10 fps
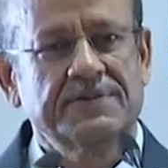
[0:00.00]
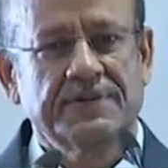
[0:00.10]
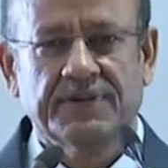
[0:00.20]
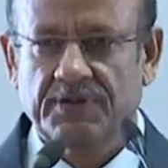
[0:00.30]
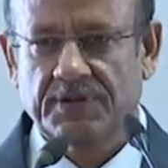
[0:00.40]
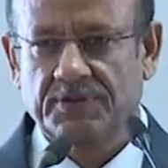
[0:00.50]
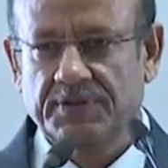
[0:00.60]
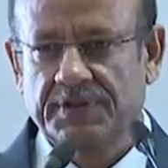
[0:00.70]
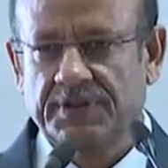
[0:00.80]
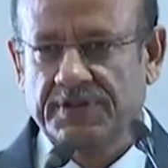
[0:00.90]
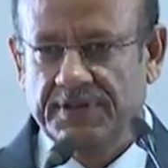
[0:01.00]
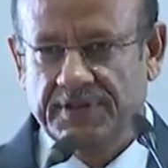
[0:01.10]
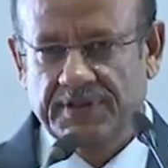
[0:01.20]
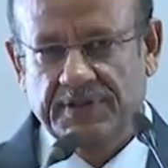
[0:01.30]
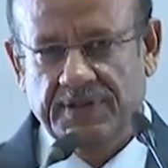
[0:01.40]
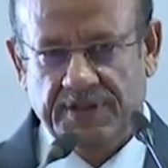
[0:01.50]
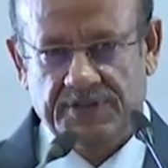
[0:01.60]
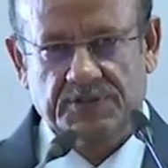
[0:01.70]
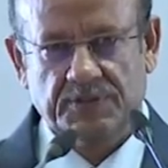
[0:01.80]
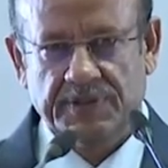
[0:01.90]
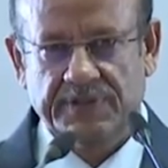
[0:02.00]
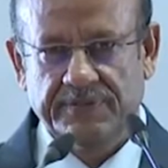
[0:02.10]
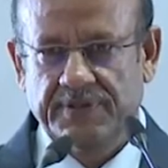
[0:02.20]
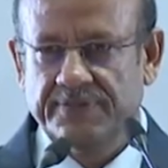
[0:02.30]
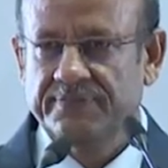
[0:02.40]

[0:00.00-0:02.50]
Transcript: and gone to the huts only